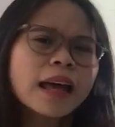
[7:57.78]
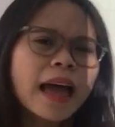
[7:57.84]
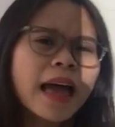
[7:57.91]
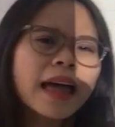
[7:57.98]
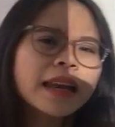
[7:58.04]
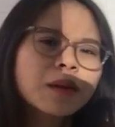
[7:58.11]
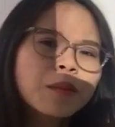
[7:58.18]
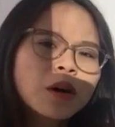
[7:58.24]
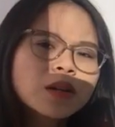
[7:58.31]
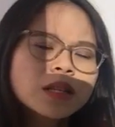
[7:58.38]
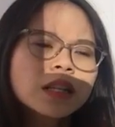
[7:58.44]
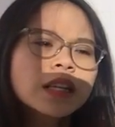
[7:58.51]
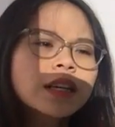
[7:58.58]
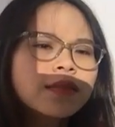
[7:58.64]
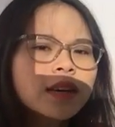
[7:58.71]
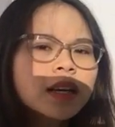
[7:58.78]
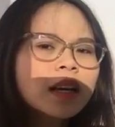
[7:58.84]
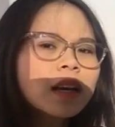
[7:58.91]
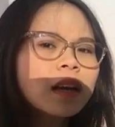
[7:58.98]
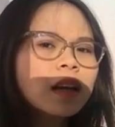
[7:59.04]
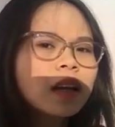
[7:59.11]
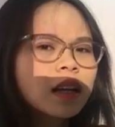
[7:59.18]
animals living
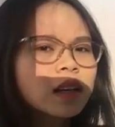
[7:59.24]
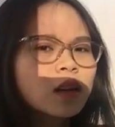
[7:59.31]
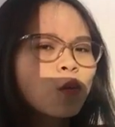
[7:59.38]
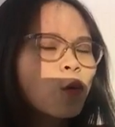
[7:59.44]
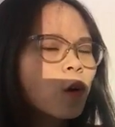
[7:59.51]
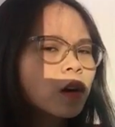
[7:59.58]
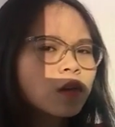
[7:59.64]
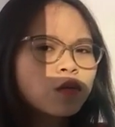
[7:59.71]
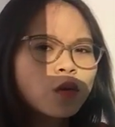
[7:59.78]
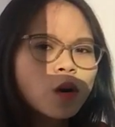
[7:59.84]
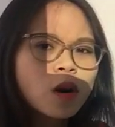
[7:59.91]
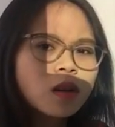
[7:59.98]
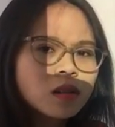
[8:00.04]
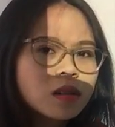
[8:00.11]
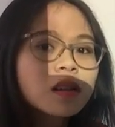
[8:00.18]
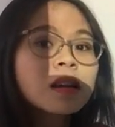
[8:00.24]
in the waterfalls?